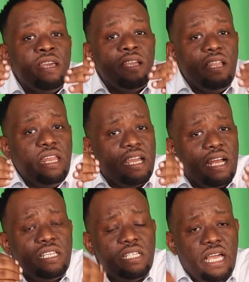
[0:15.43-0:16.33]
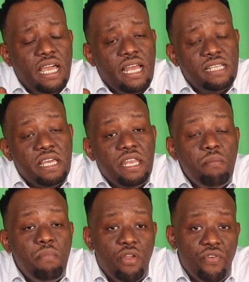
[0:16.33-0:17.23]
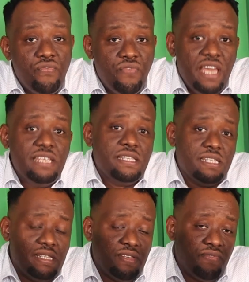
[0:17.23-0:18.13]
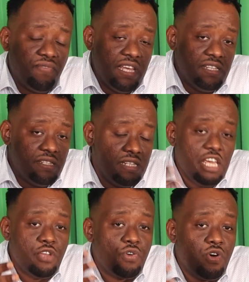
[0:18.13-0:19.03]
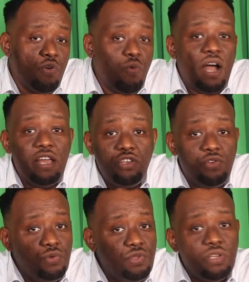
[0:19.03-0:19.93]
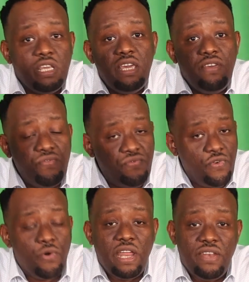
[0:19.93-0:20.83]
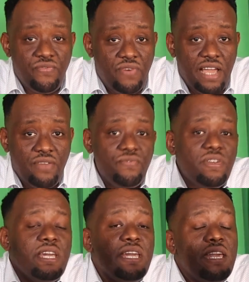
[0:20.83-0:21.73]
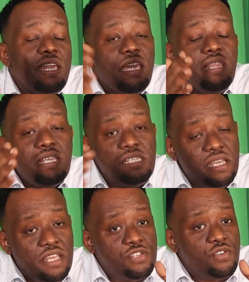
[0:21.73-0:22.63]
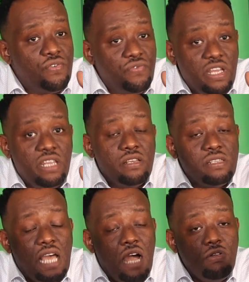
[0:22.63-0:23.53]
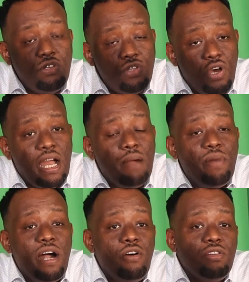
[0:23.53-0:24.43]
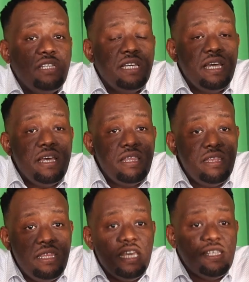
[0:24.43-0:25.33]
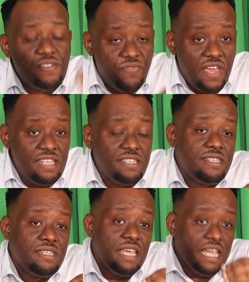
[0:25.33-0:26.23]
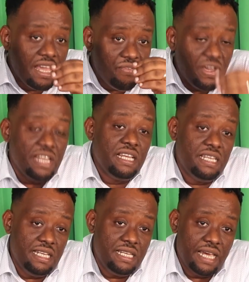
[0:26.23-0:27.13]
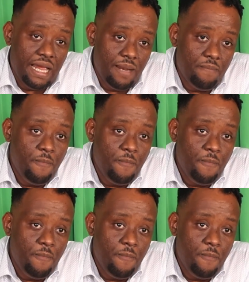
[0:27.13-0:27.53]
Clinical trial has a number of phases, phase 0, 1, 2, 3, 4, and 5. In this series of videos, I will talk about these phases in a very detail.